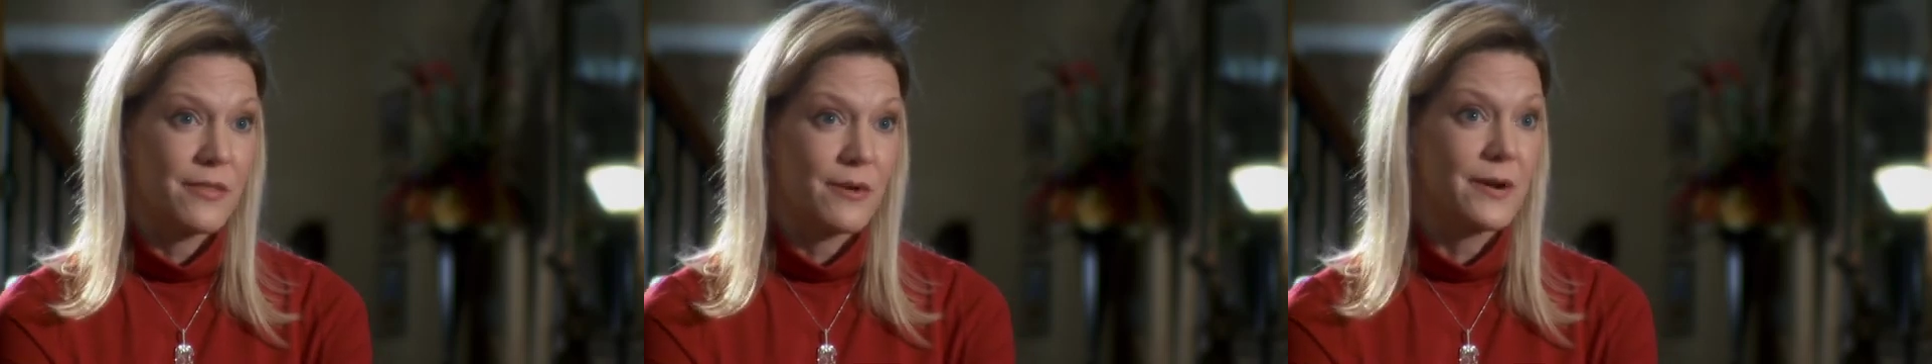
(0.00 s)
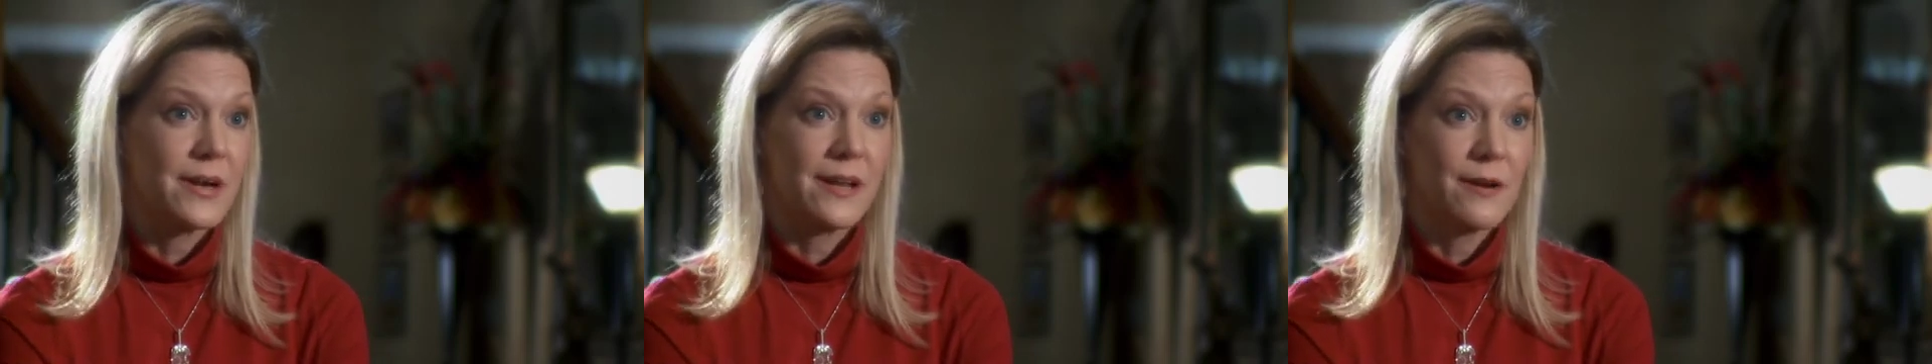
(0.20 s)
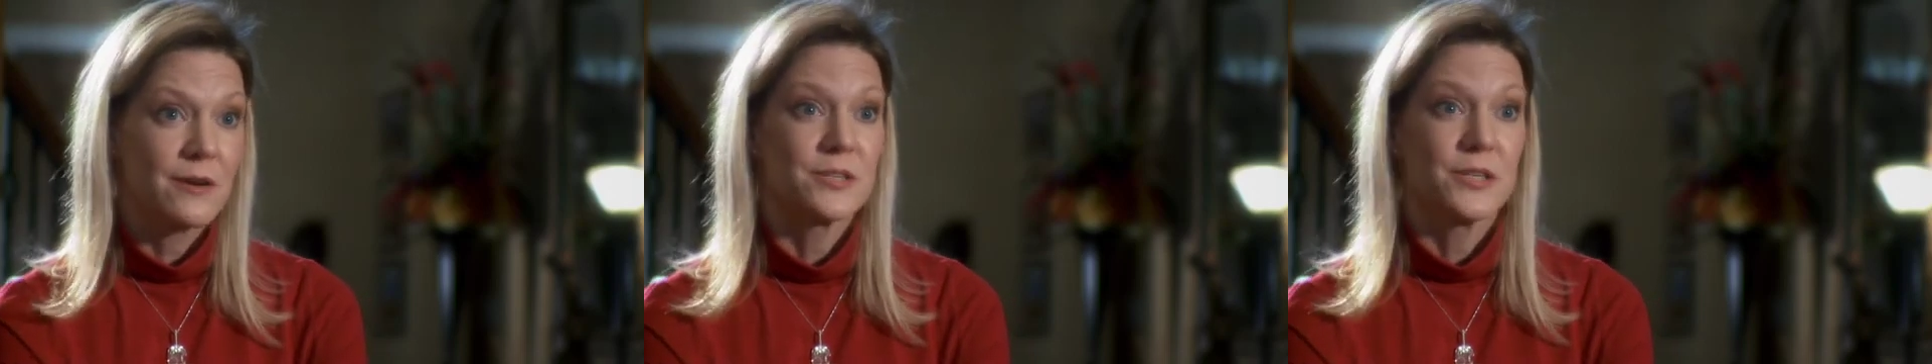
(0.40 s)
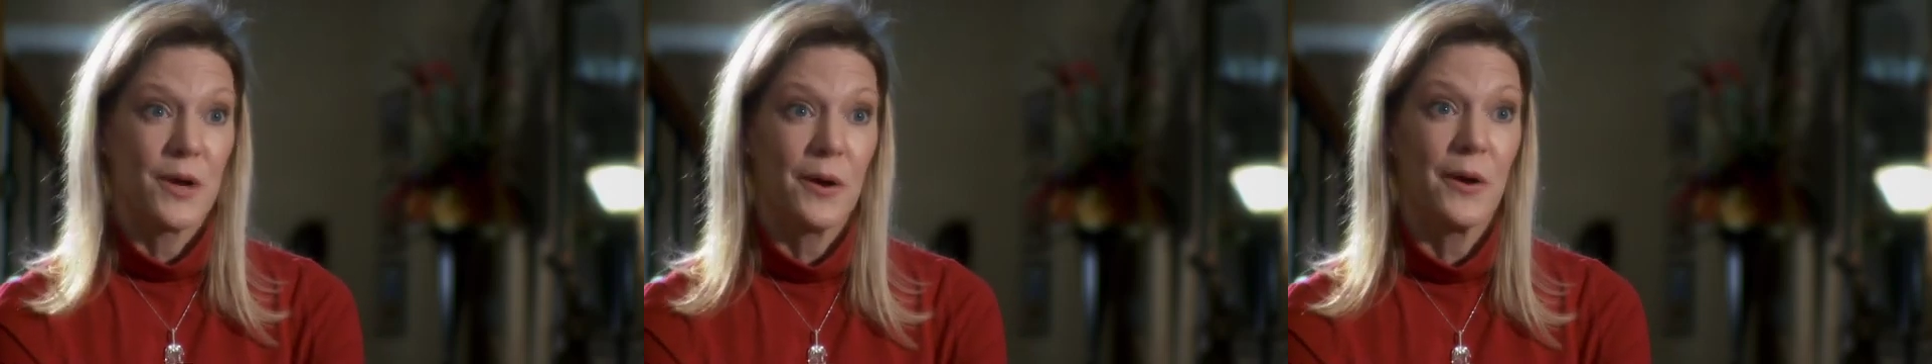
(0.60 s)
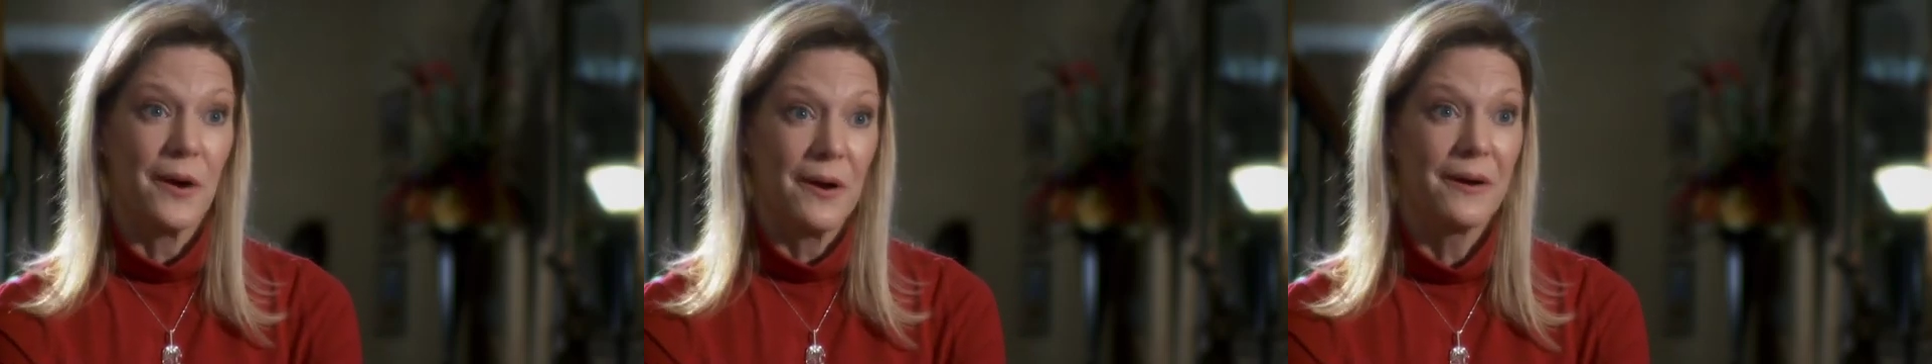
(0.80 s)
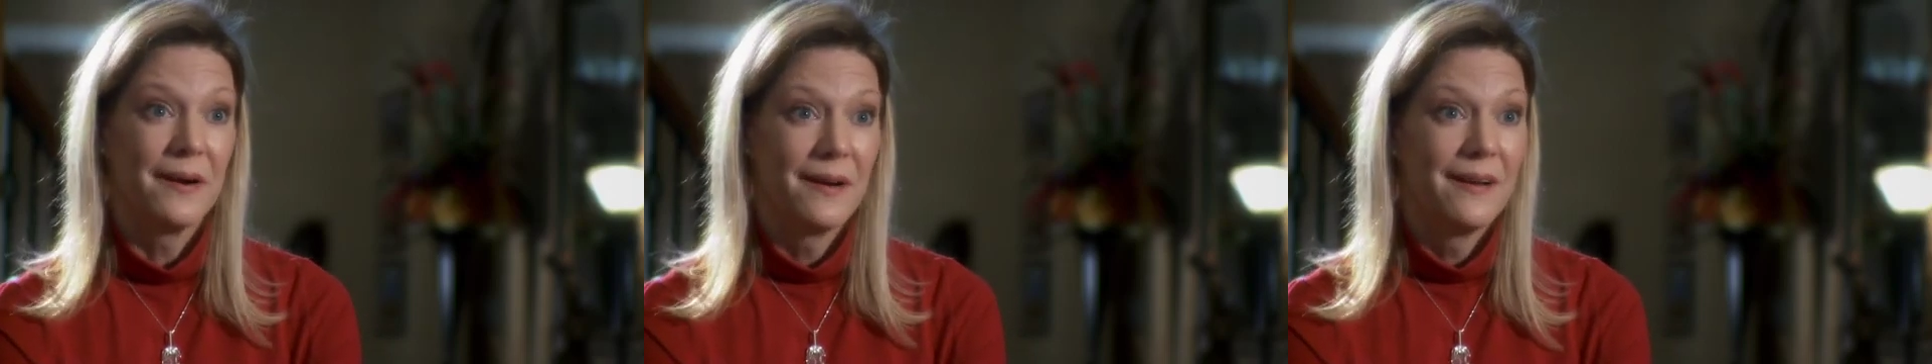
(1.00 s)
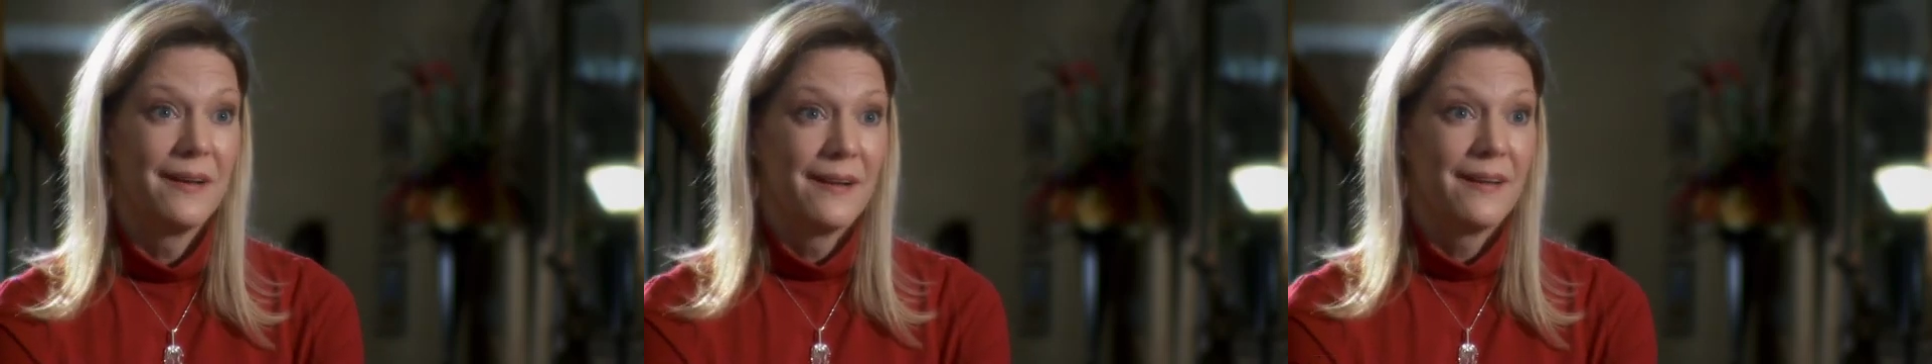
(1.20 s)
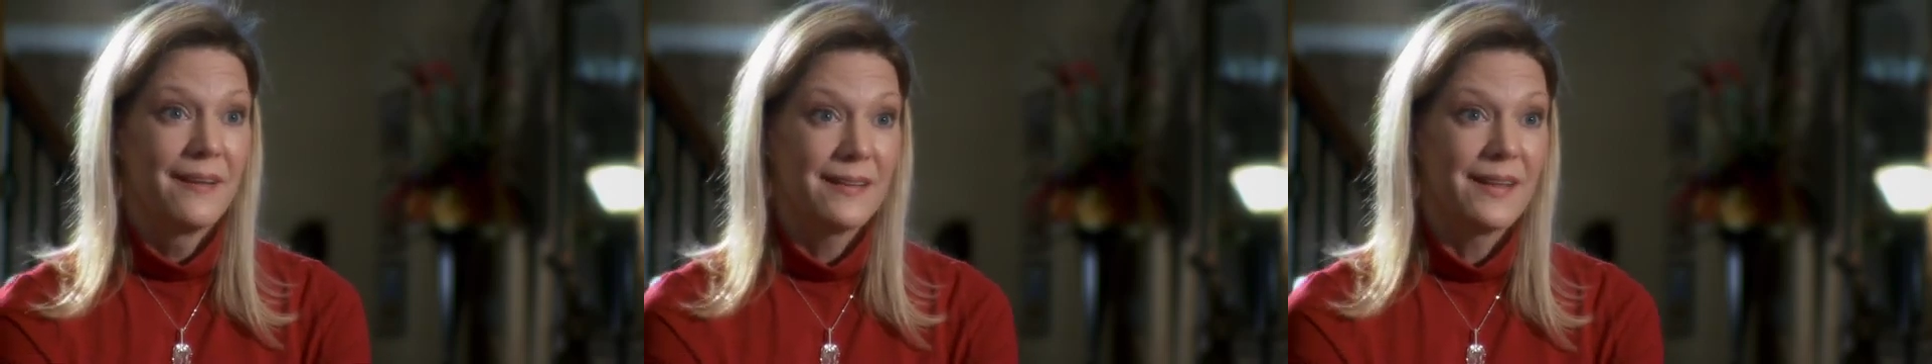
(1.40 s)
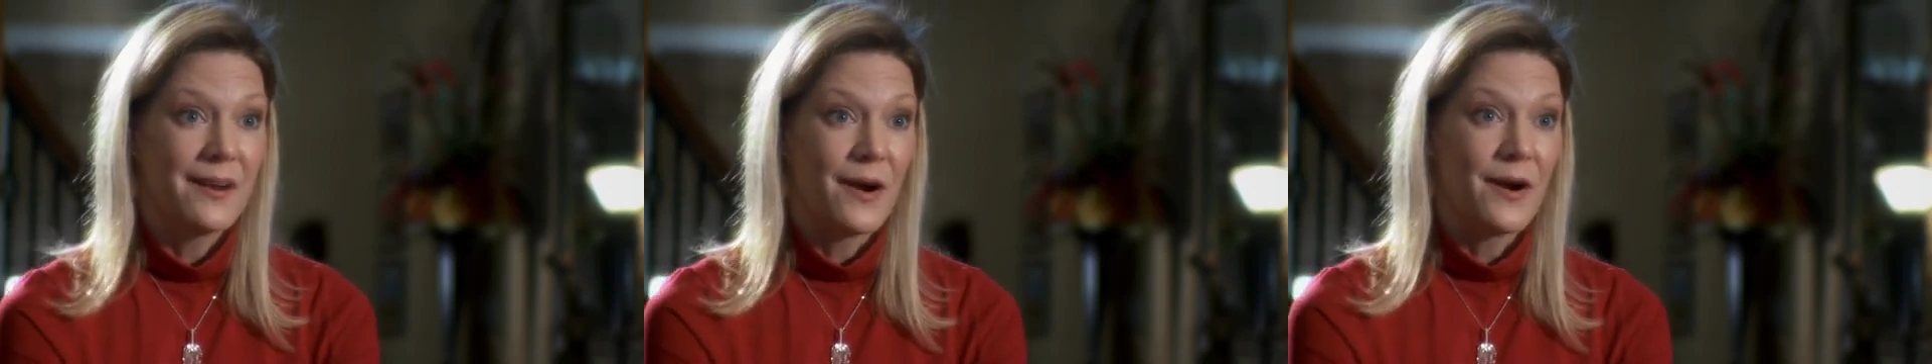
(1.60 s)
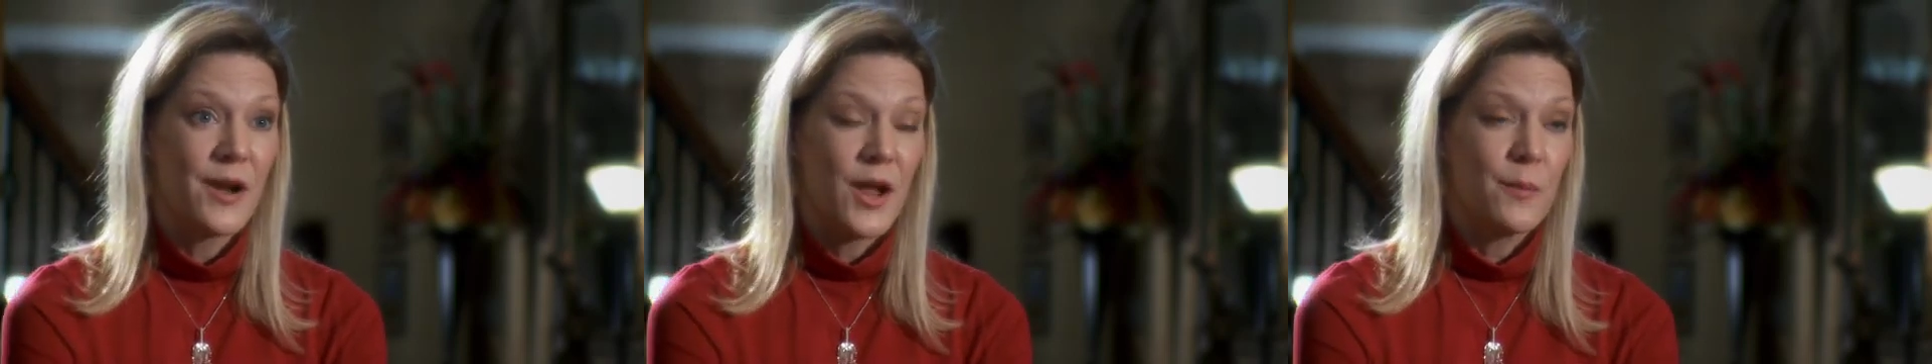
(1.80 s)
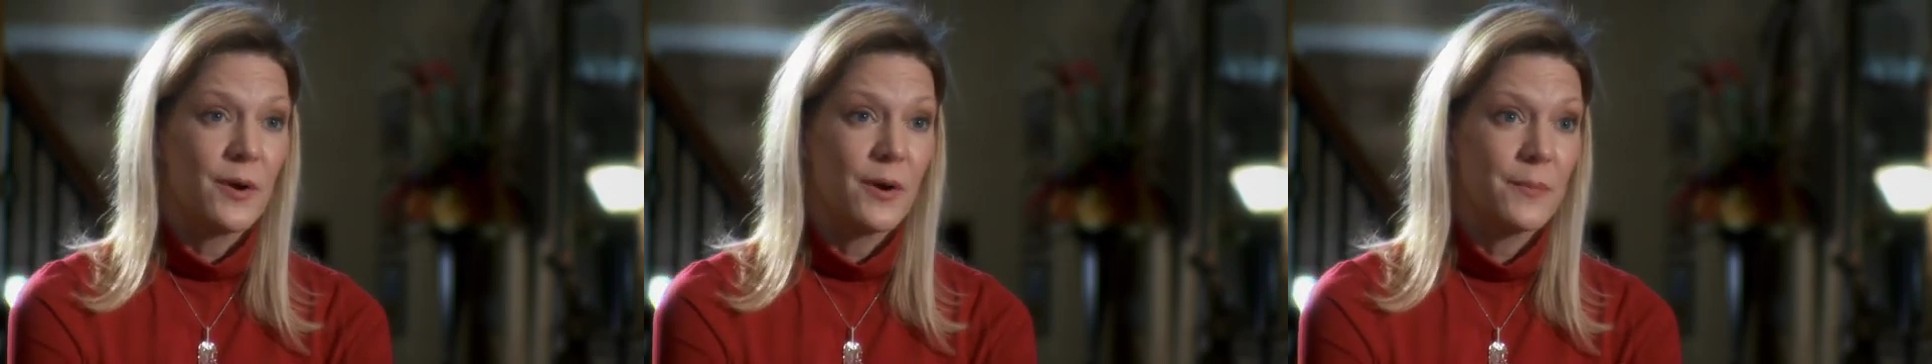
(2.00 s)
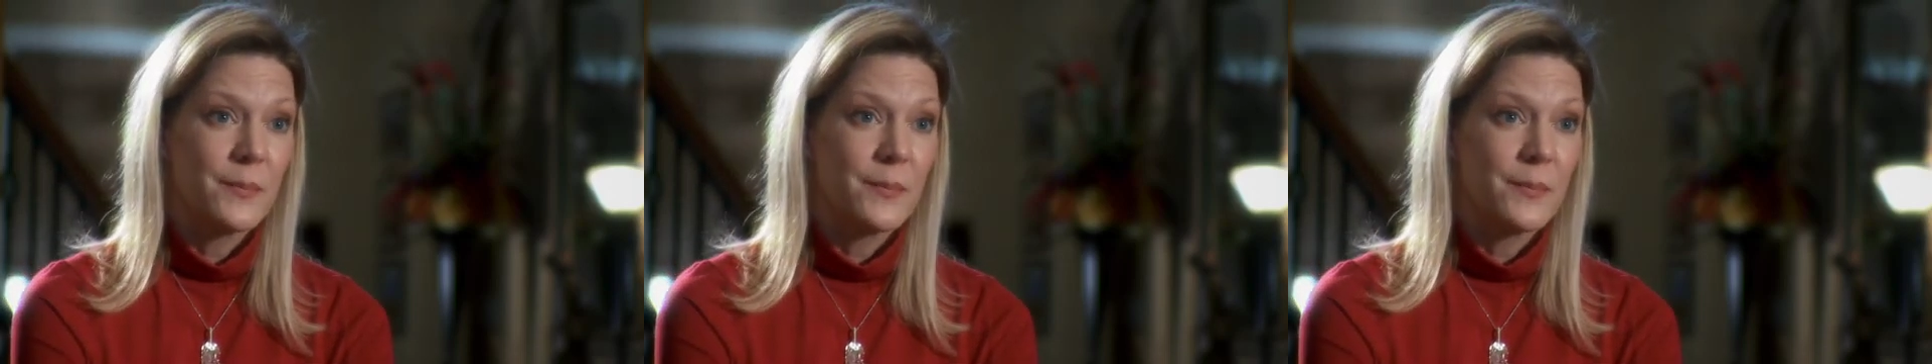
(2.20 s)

30 years younger than our neighbor.